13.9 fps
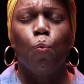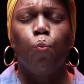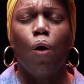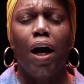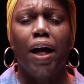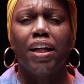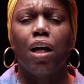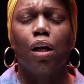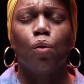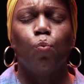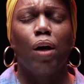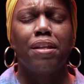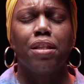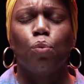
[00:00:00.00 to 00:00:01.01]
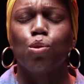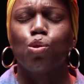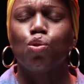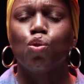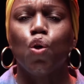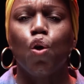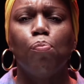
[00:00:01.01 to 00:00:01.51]
Why, God, why? There was
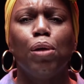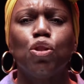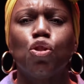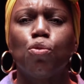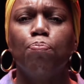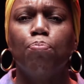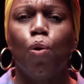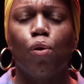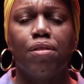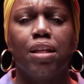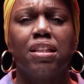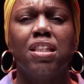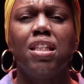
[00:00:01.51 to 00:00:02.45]
so much more that